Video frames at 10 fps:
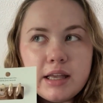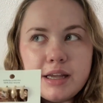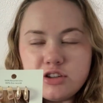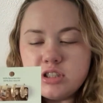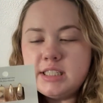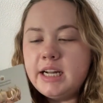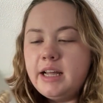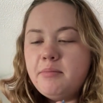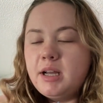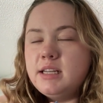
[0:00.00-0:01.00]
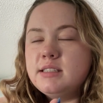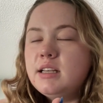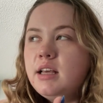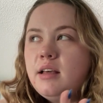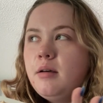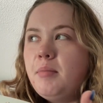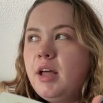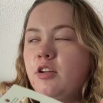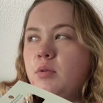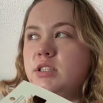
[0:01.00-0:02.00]
interested in because my
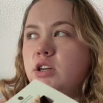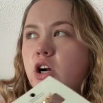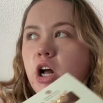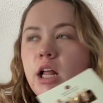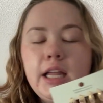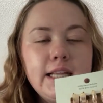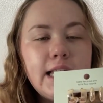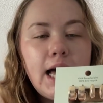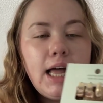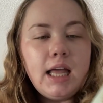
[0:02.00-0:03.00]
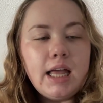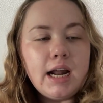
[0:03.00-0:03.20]
other ones are not like that.